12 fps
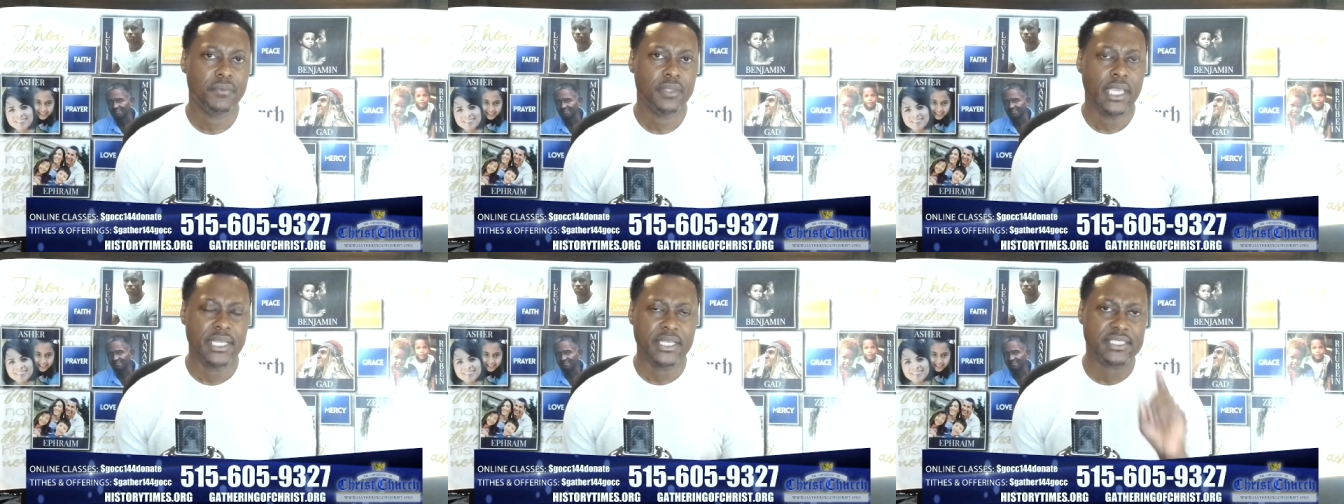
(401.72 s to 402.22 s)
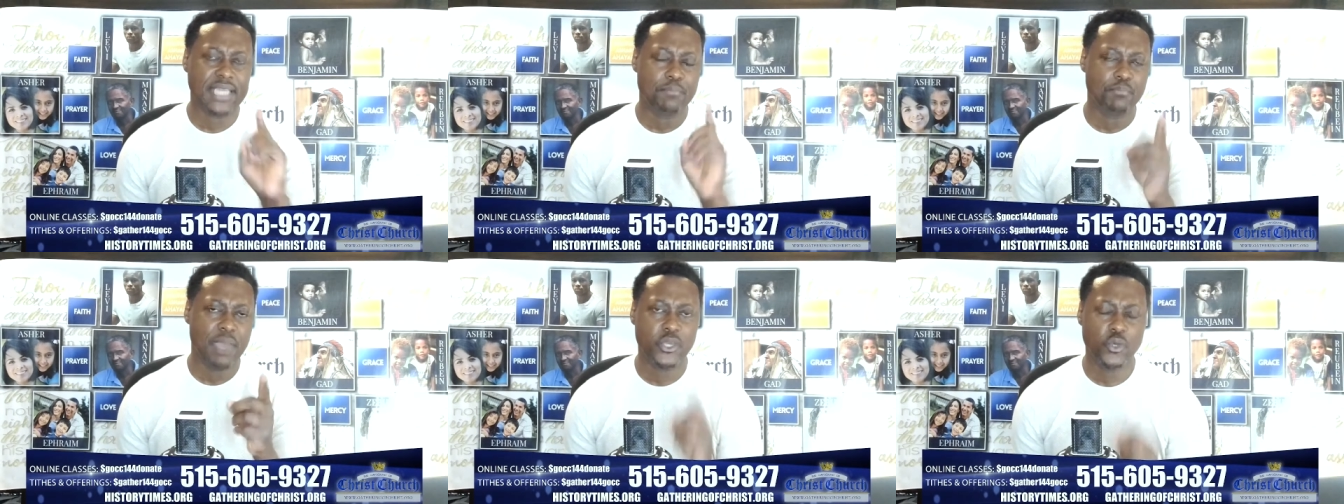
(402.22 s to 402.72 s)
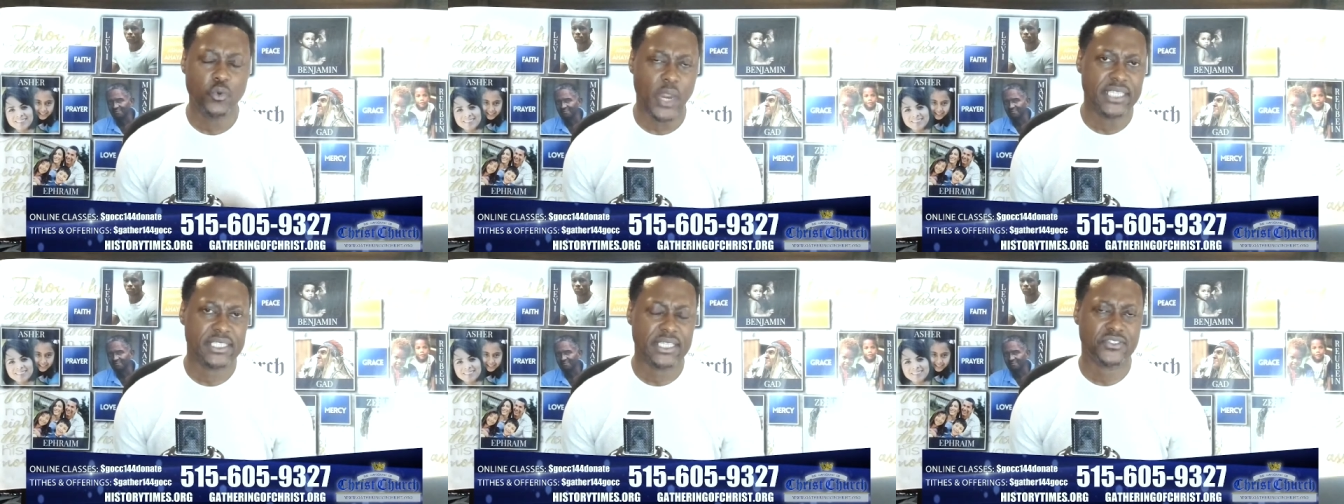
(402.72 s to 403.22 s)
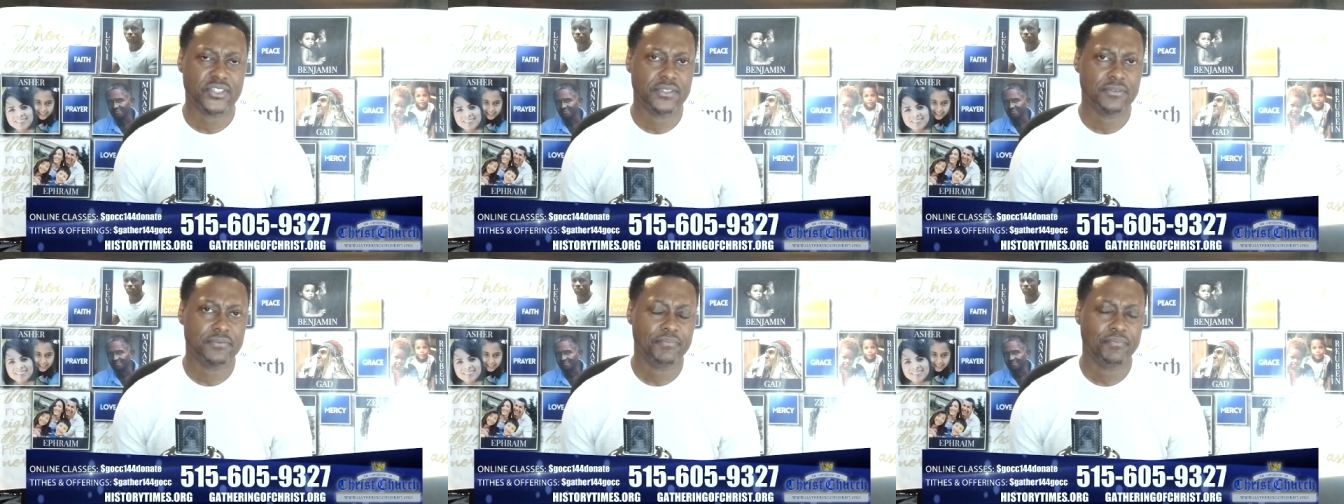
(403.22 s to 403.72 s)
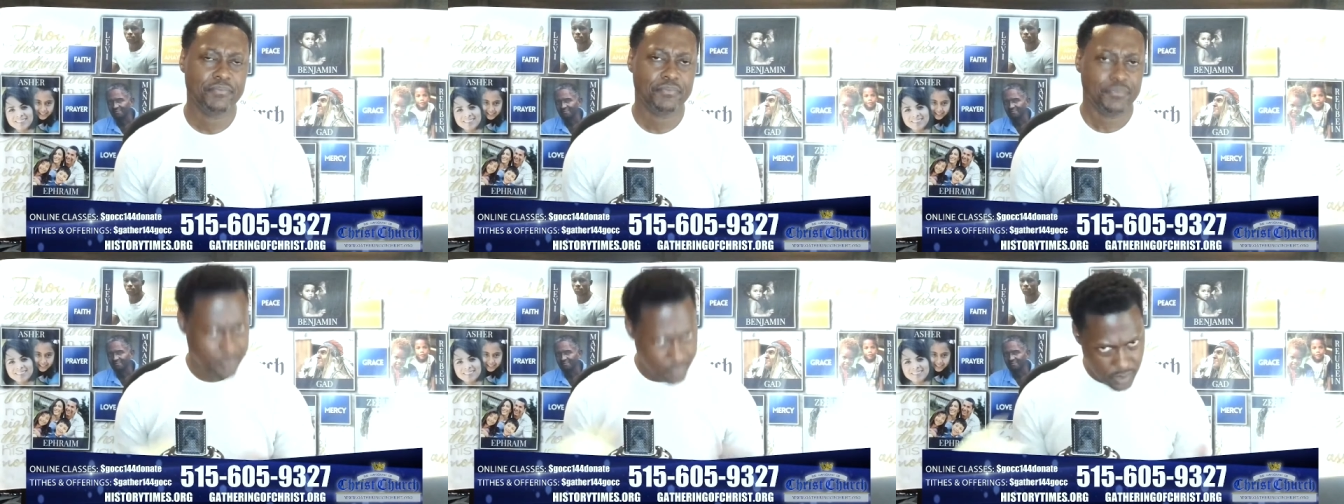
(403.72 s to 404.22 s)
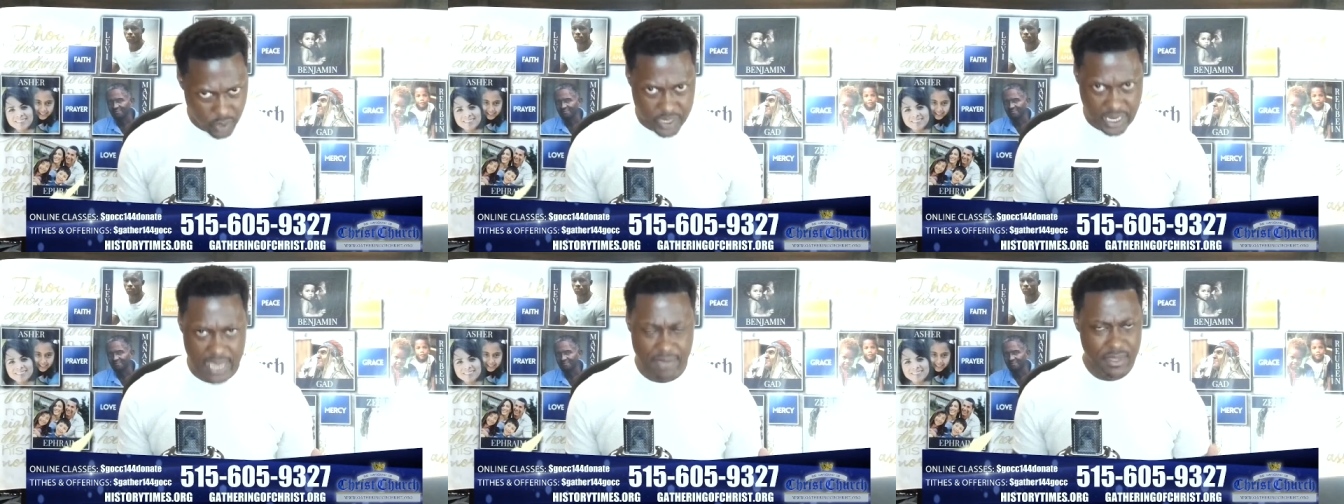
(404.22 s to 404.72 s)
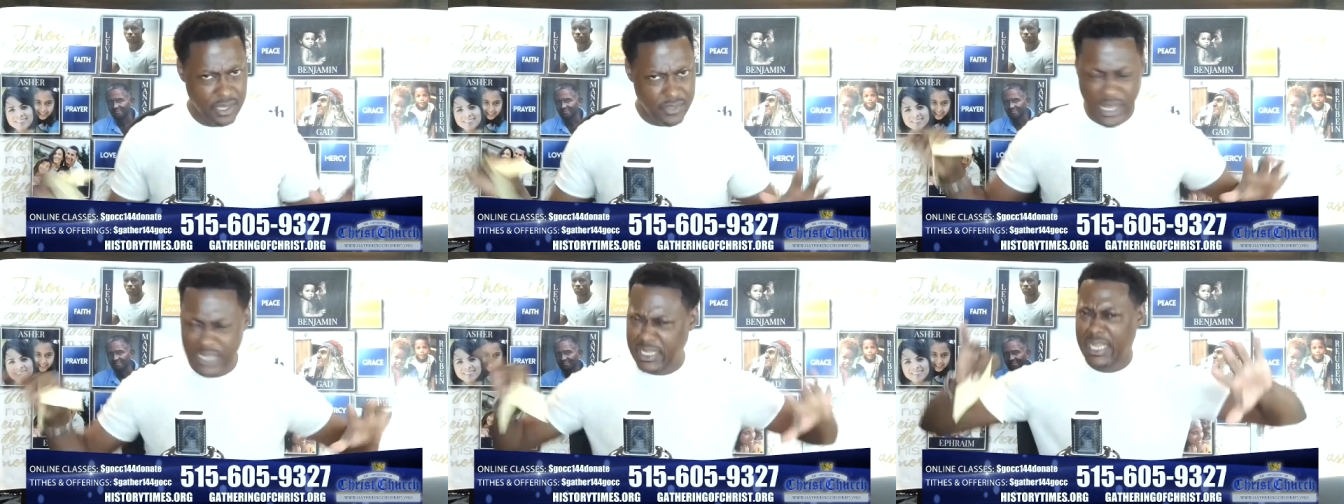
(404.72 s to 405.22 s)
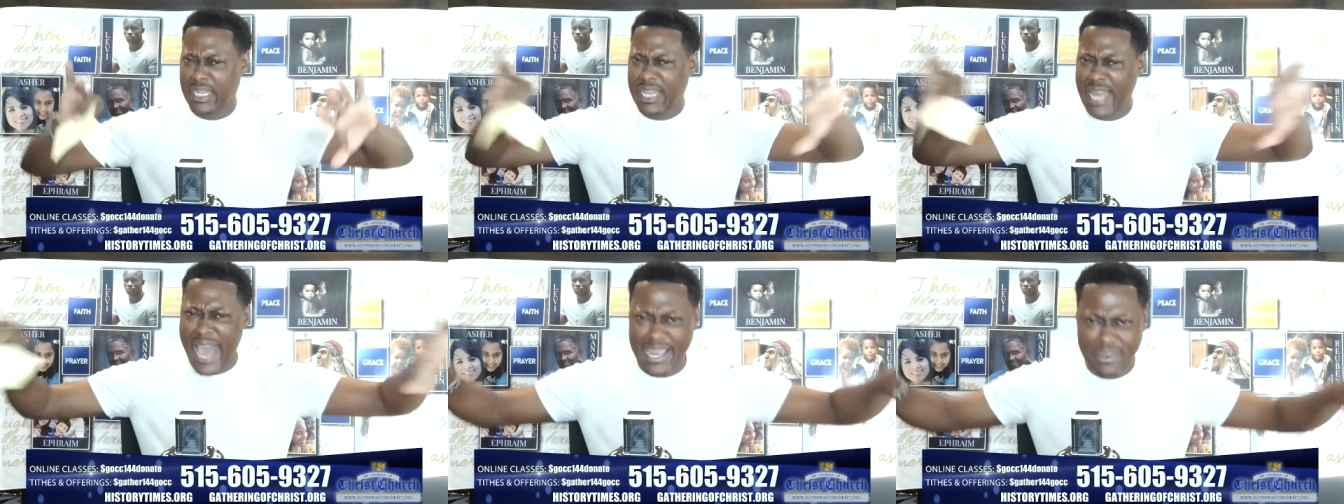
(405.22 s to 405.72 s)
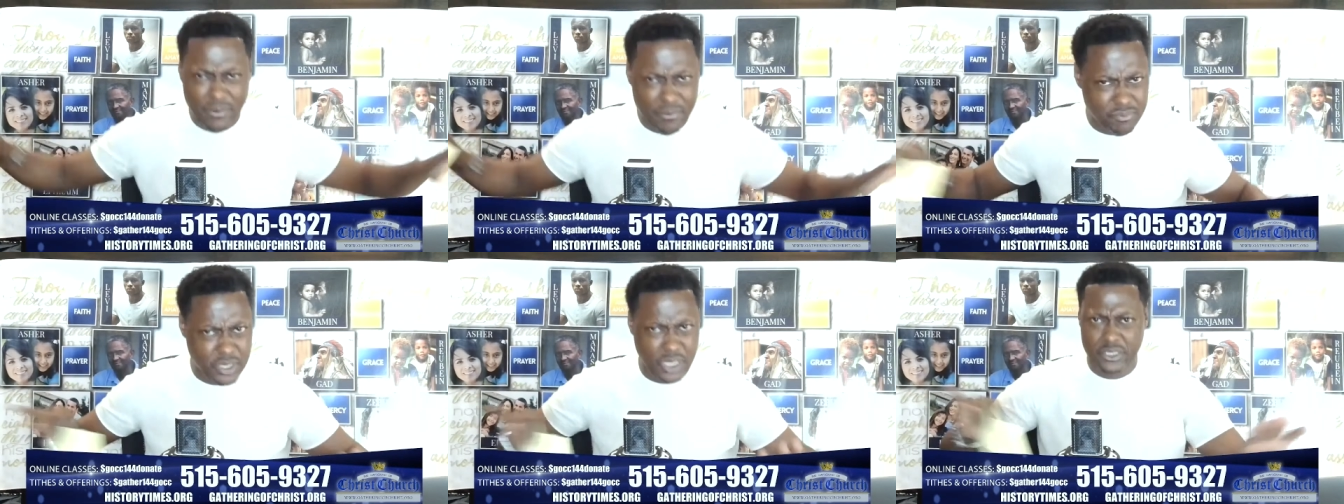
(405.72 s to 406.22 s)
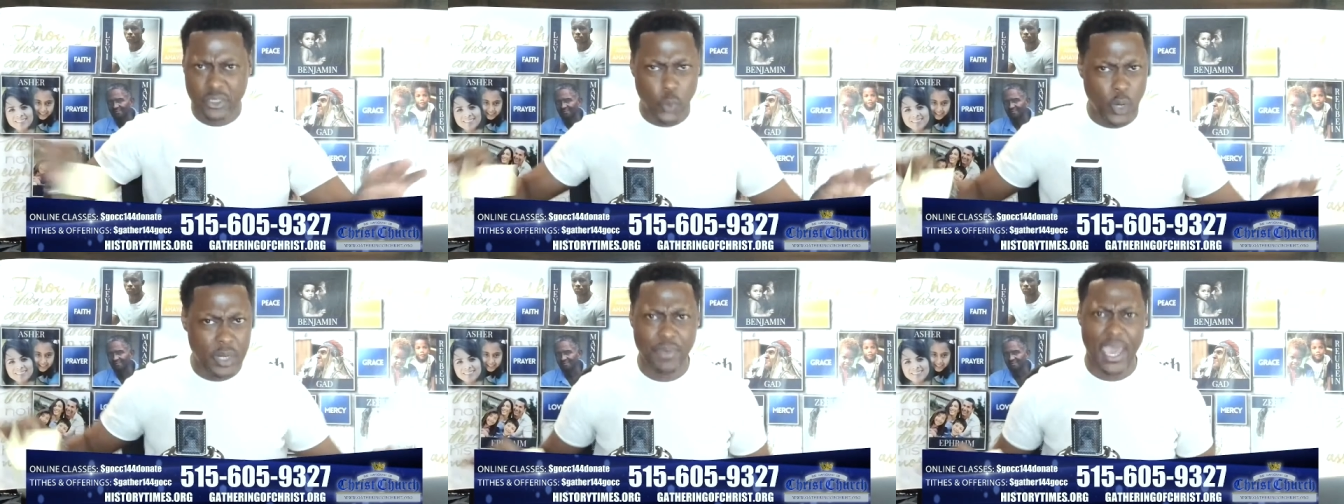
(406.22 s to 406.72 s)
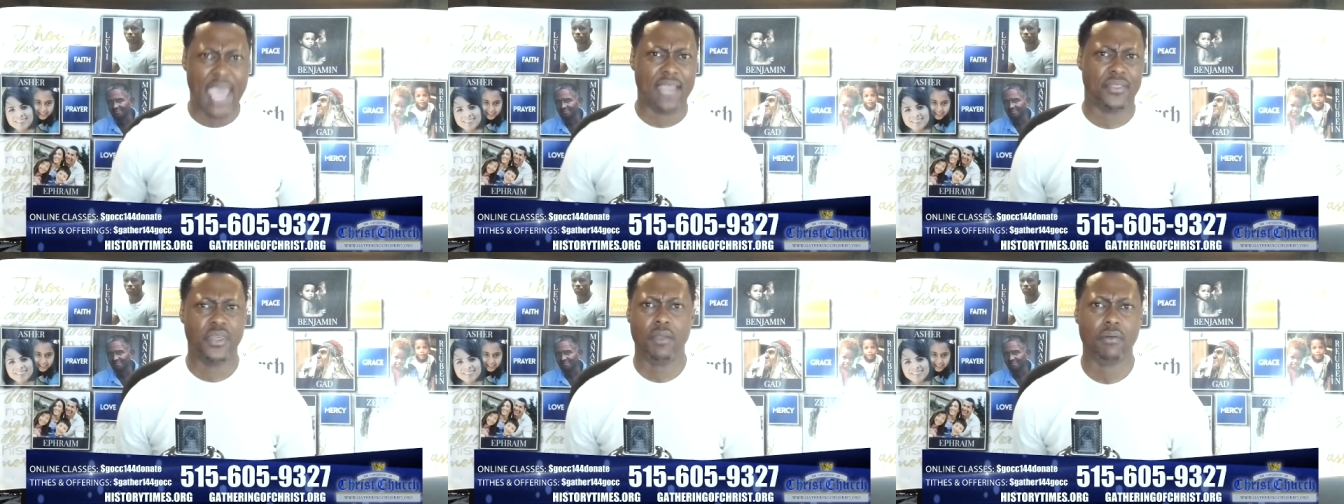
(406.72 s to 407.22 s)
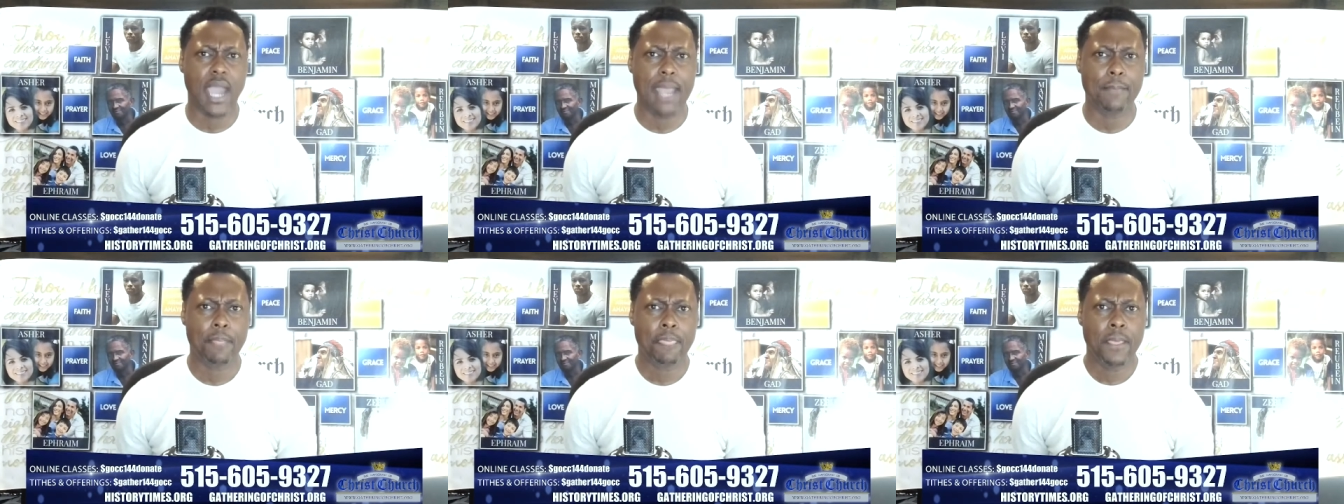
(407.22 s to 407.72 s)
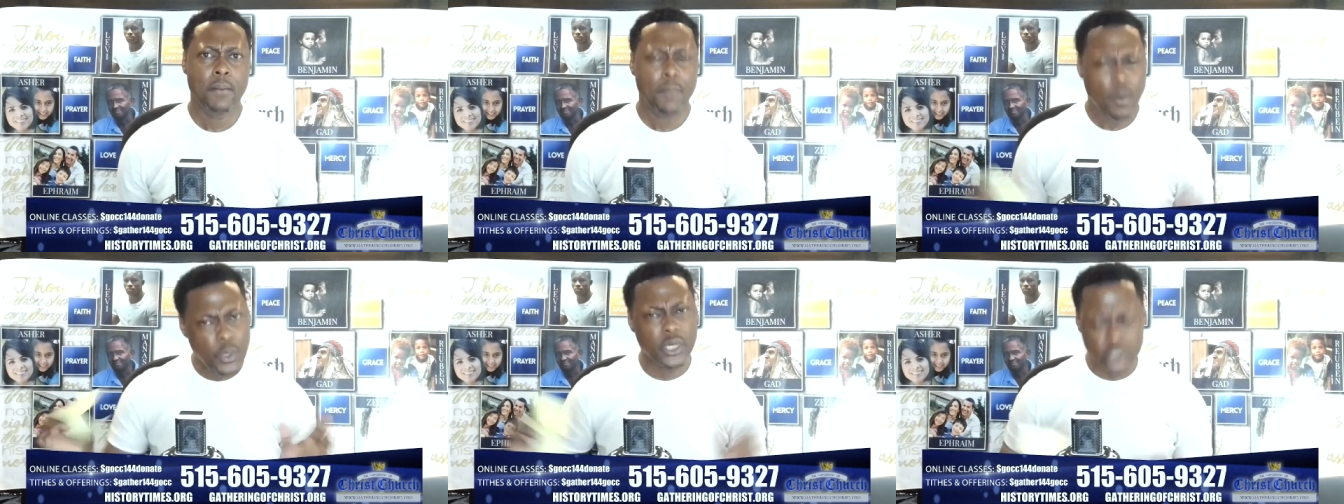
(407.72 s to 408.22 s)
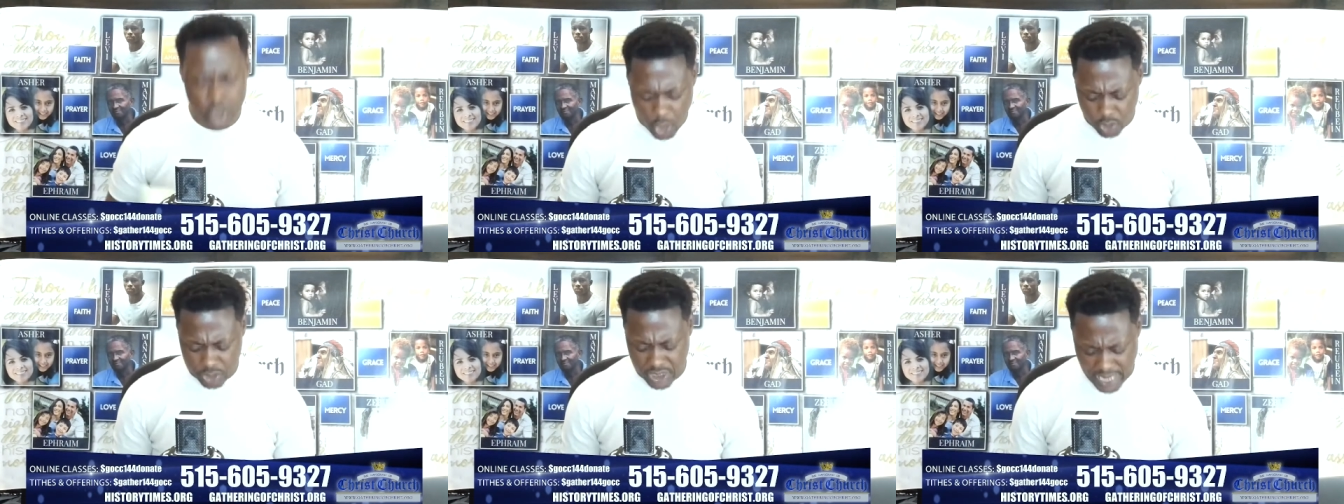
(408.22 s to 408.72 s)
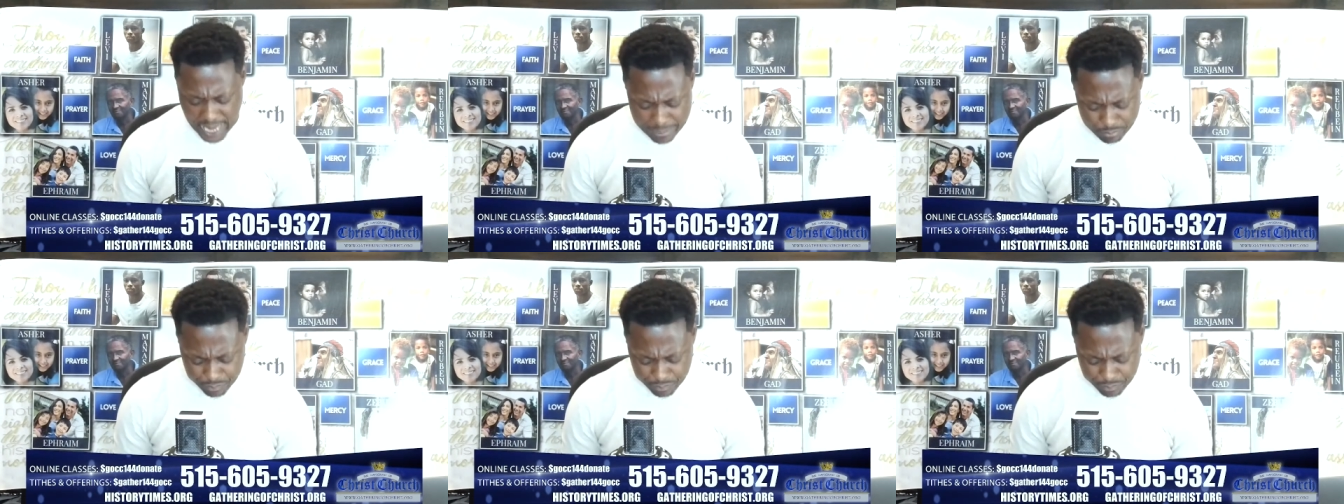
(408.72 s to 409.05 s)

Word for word: And does that make you racist? Okay, there's a lot to, to unpack there, right? But we're going to talk tonight.